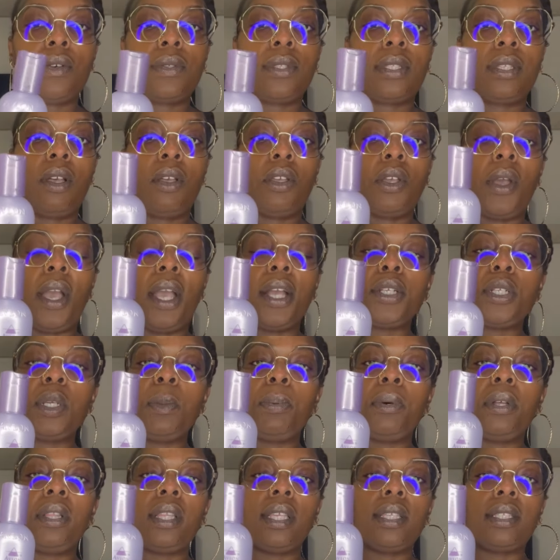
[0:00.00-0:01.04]
So you actually
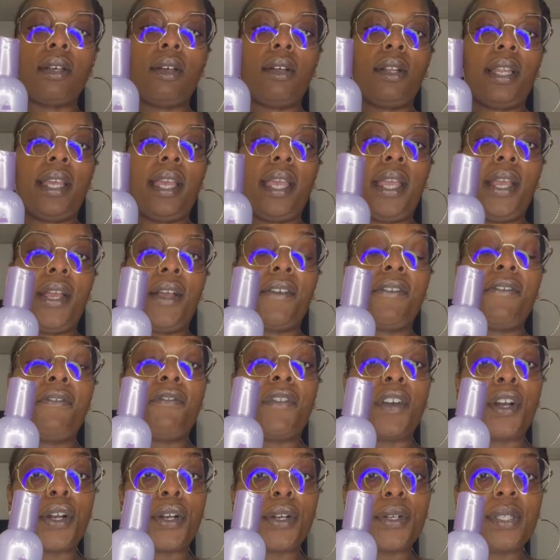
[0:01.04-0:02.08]
put this on the hair
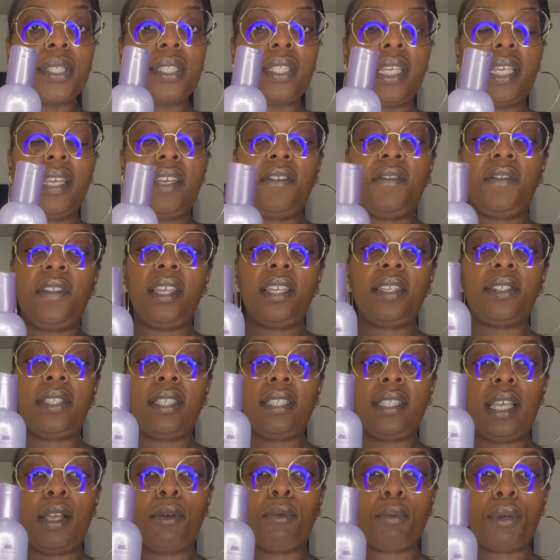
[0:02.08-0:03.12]
first if this is
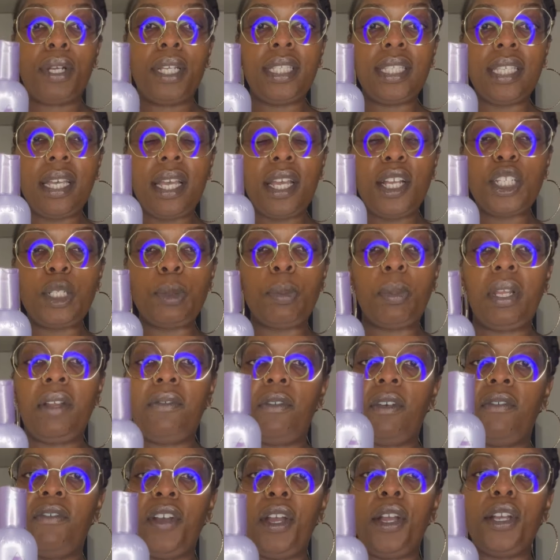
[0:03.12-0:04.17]
a retouch, but
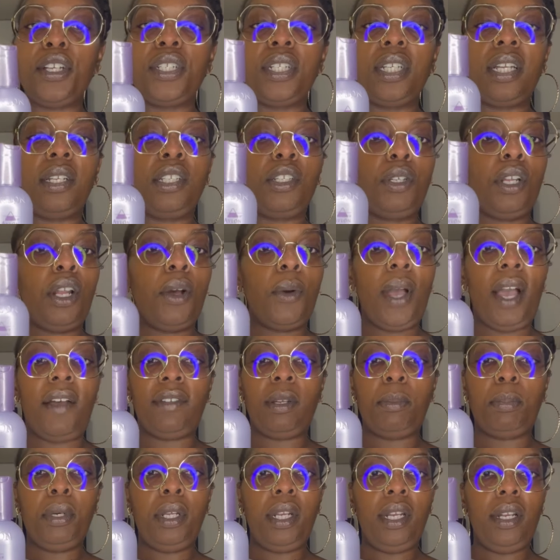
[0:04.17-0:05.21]
for virgin, you don't have to
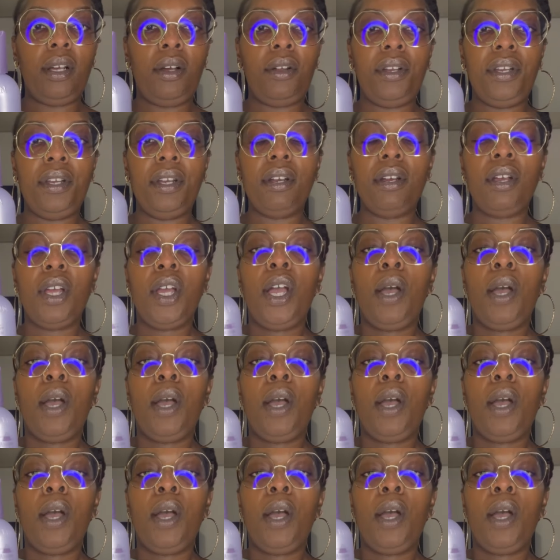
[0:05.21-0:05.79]
put it on there.